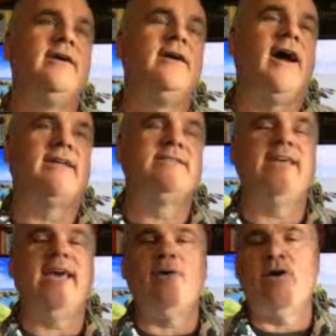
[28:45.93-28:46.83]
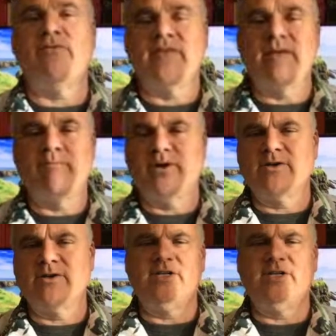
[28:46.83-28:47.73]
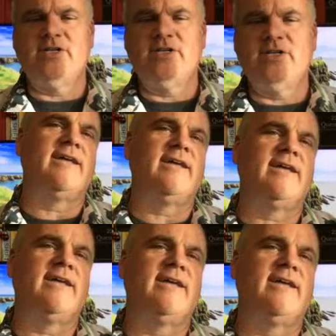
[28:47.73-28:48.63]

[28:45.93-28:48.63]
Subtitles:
I can see how often they purchase, and I can see